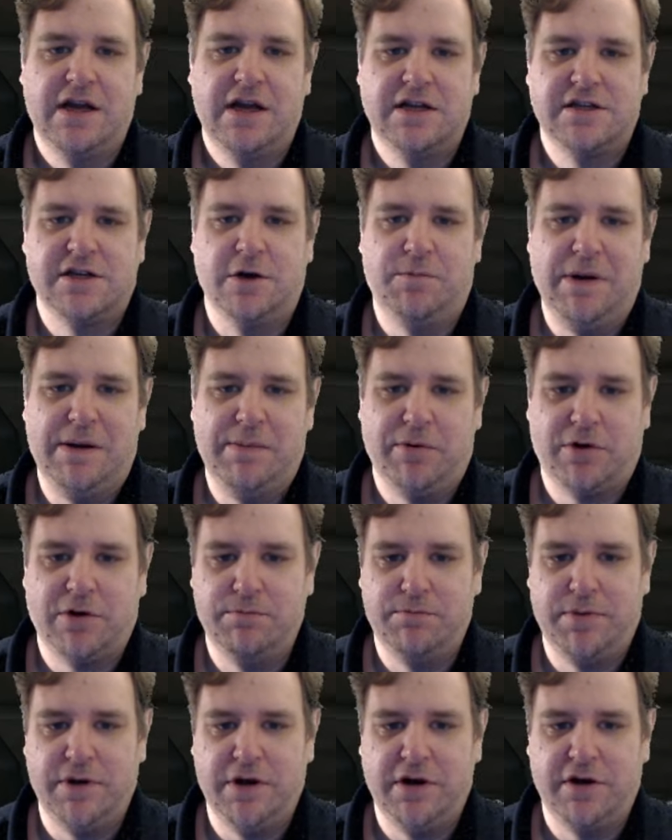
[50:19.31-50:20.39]
So people can
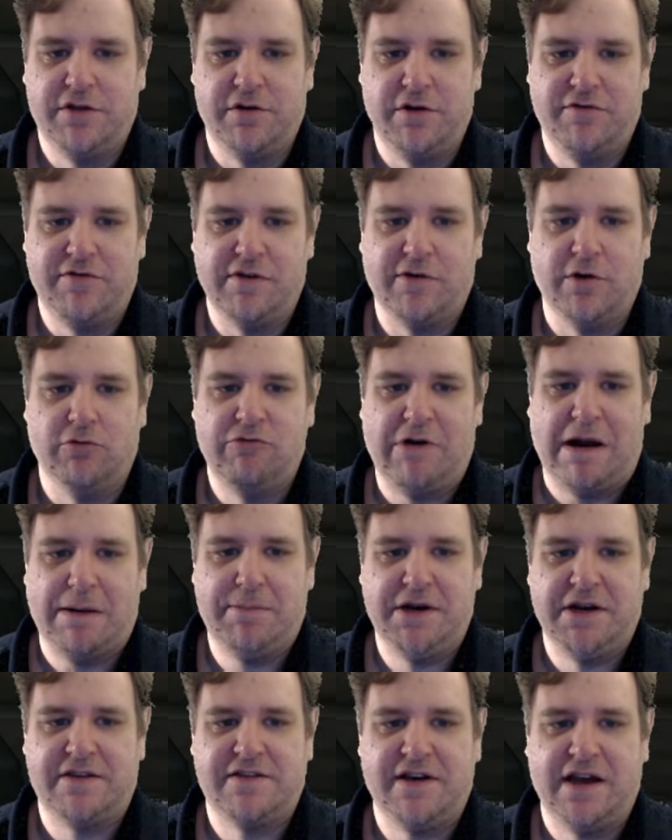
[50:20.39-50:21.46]
burn through if they've got
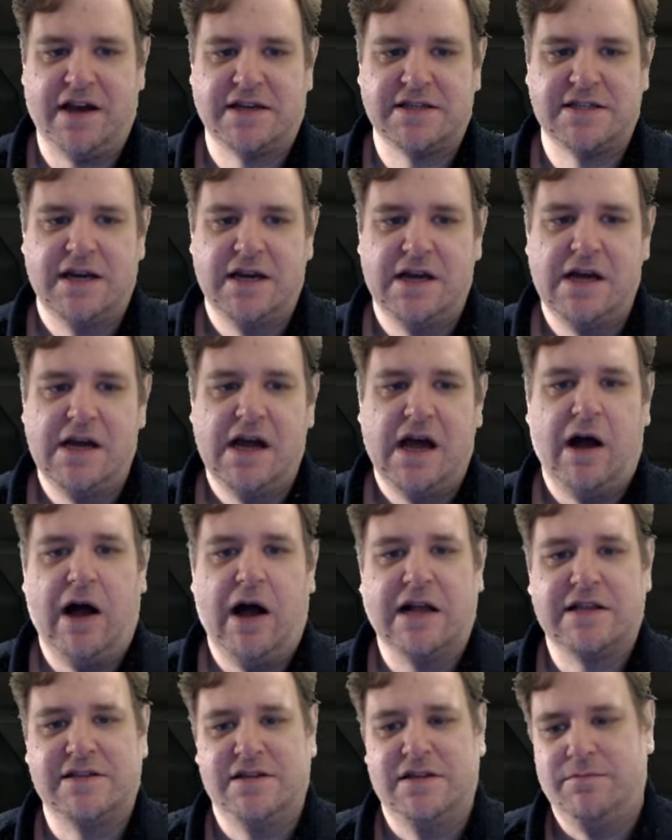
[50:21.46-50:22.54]
rapid attacks.
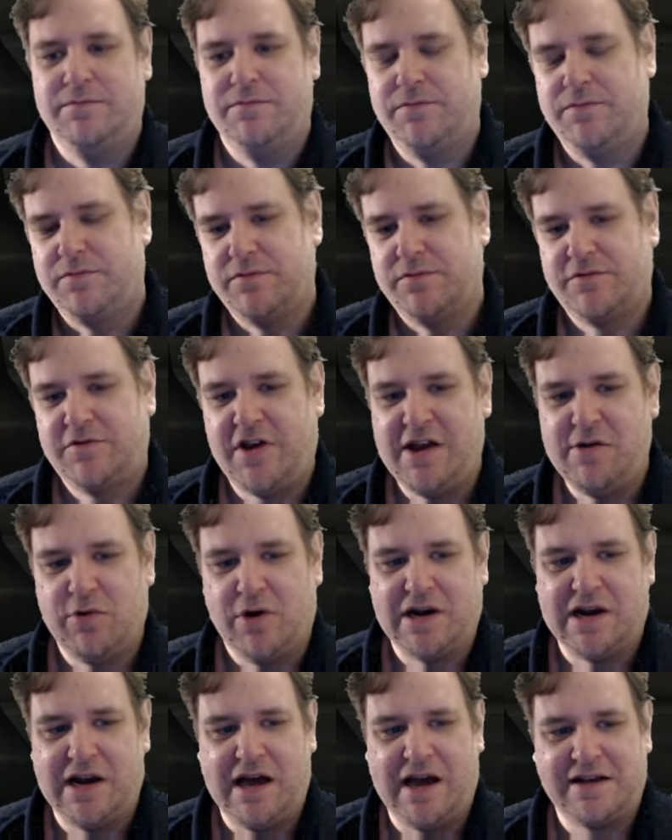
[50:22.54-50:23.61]
I tell you what
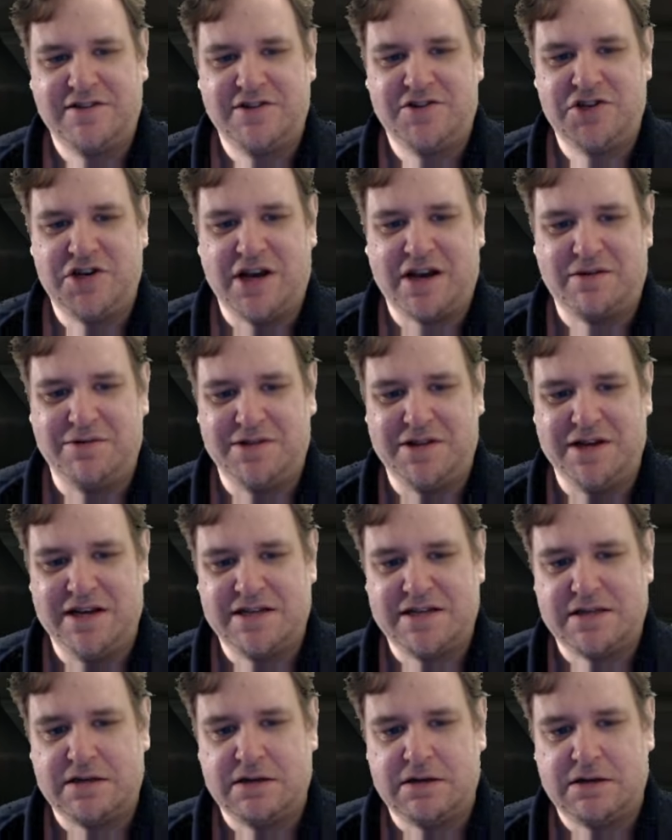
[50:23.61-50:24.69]
I'd like to check with
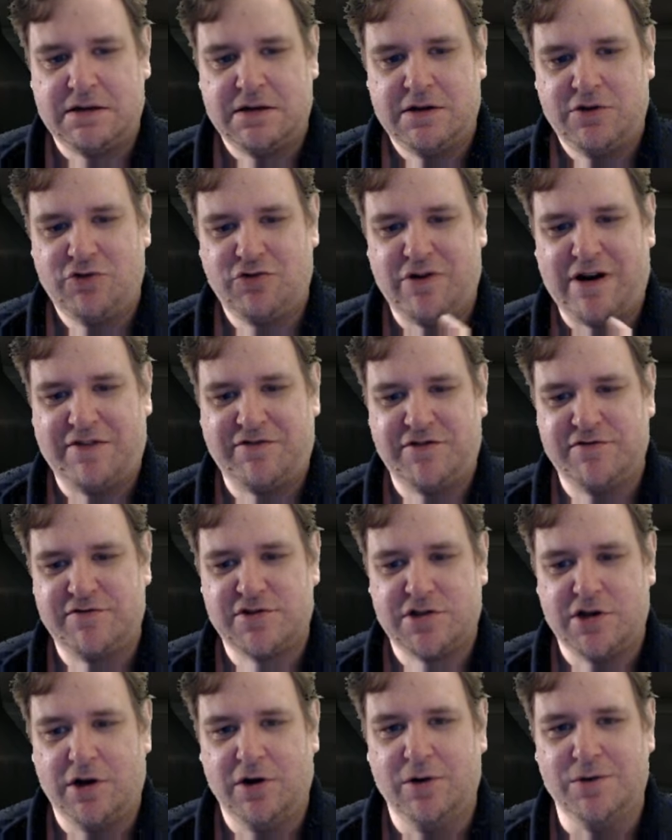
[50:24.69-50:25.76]
this. Draught of
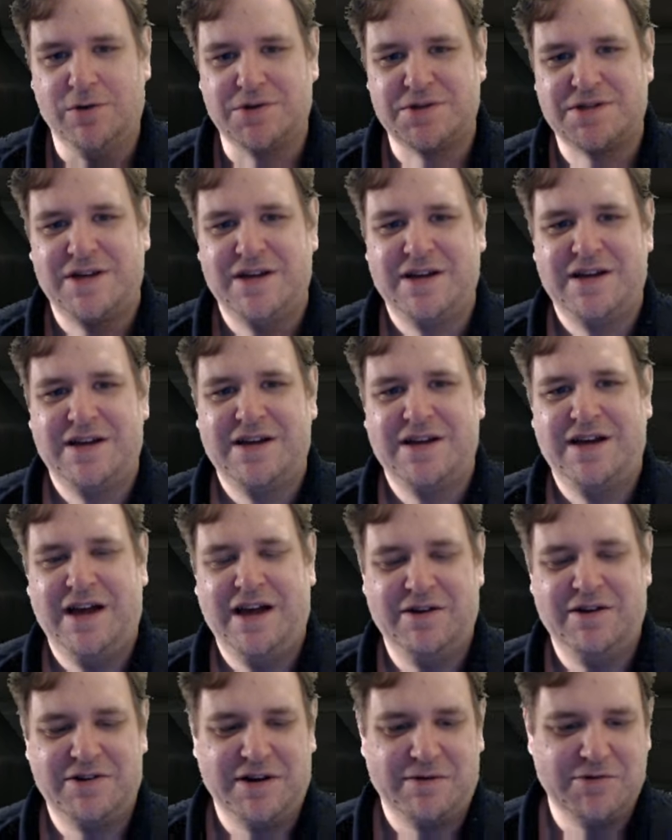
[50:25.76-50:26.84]
Souls. I
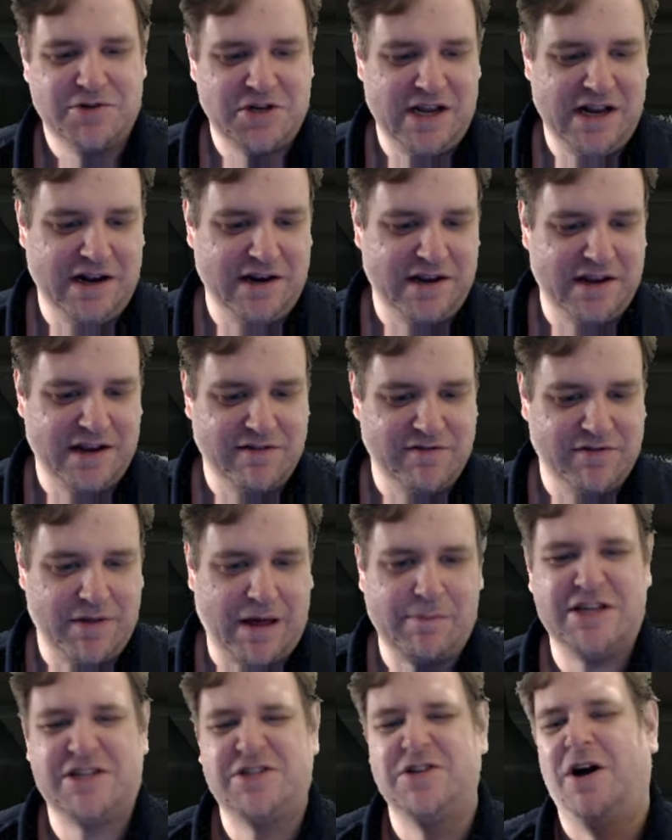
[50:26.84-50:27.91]
don't know how much healing you can get from that. I
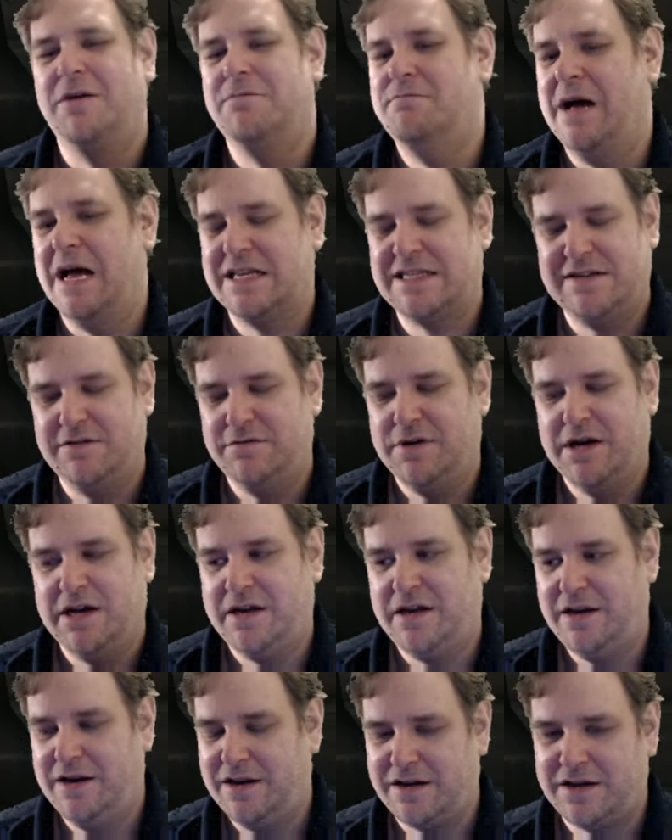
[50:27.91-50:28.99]
mean, it's not a massive amount of
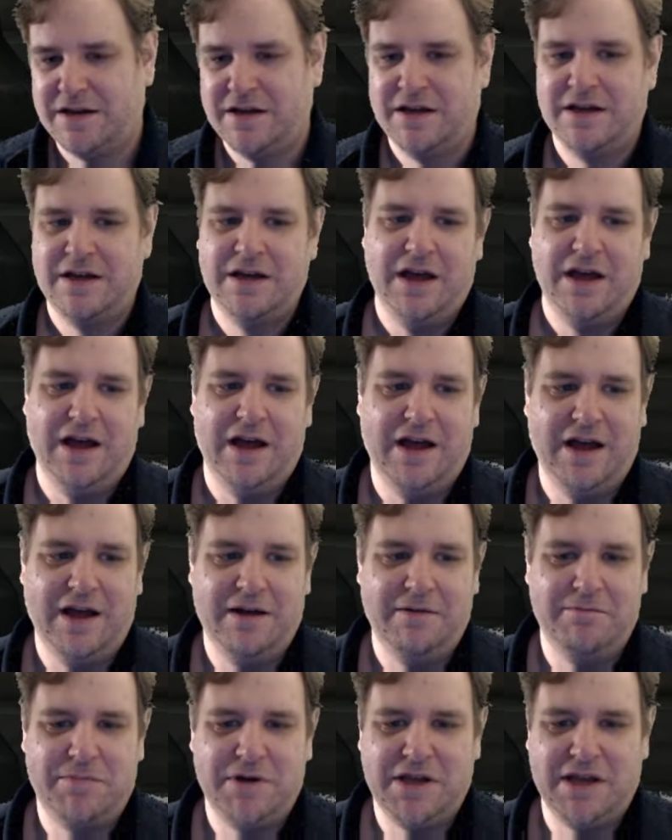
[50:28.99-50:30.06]
healing.
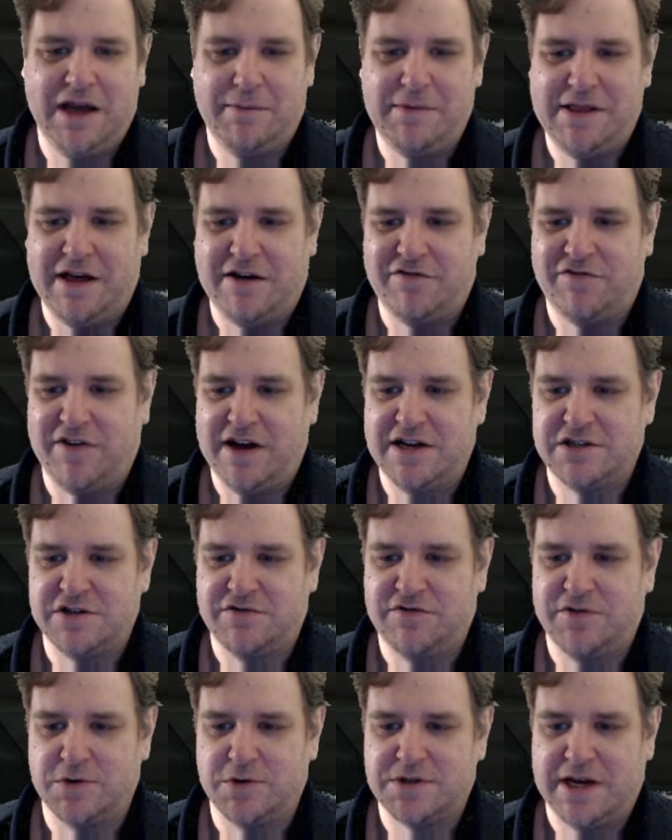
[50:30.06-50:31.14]
Um, but yeah, I mean, that fires off
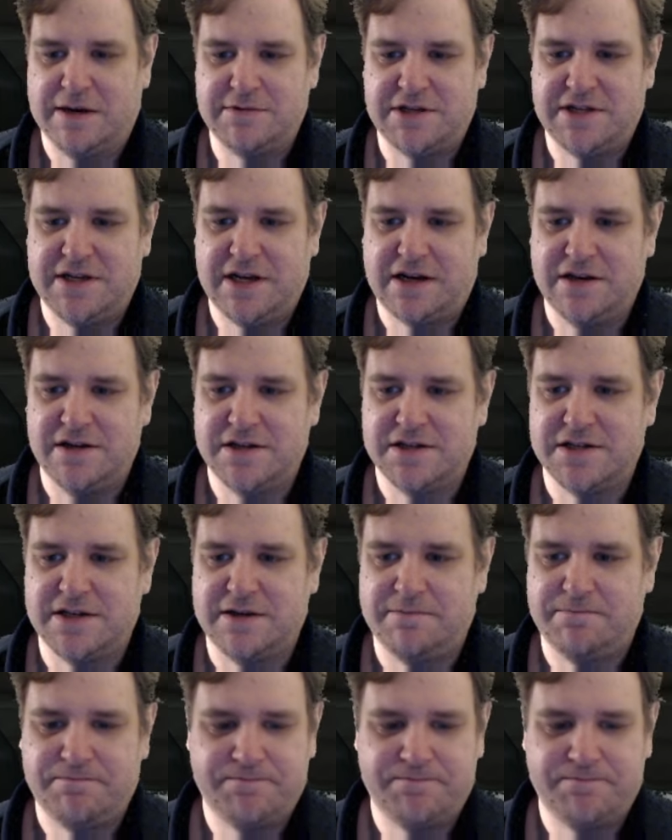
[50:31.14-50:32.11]
four times a second, doesn't it?